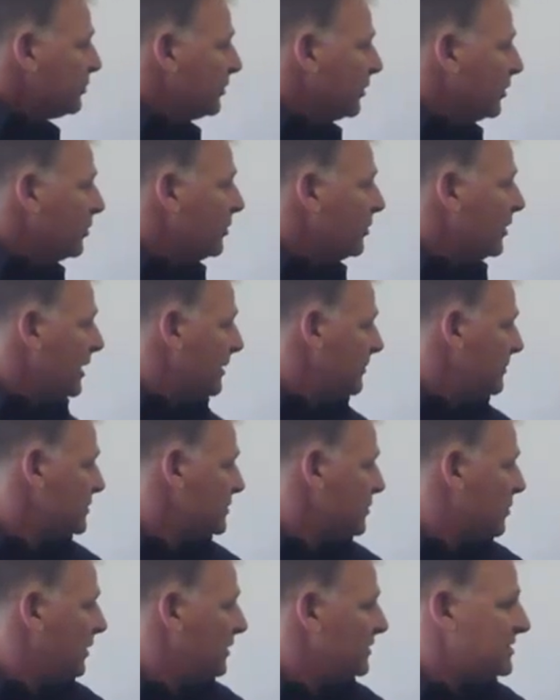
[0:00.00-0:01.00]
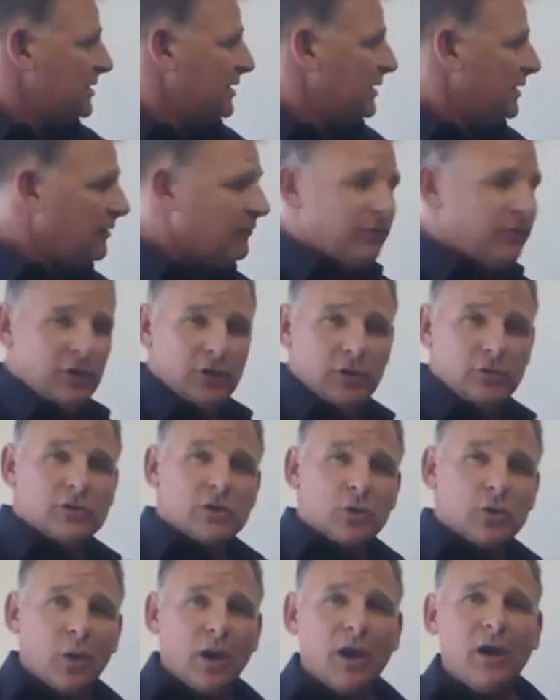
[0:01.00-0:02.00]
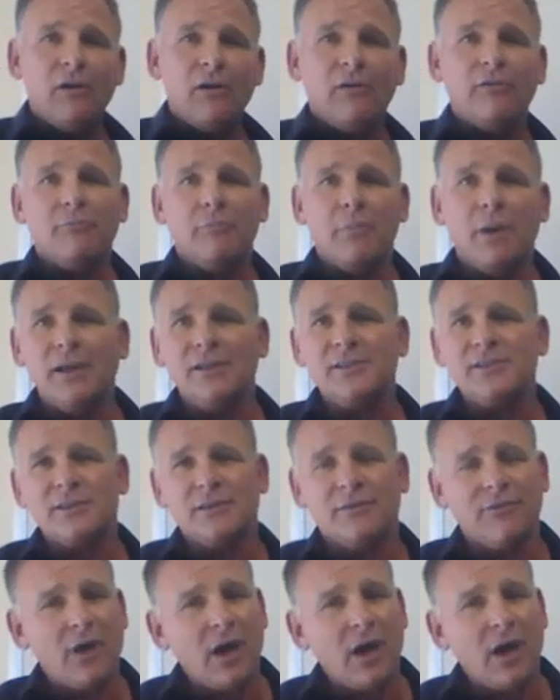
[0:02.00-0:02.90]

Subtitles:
program is going to give you 12 months of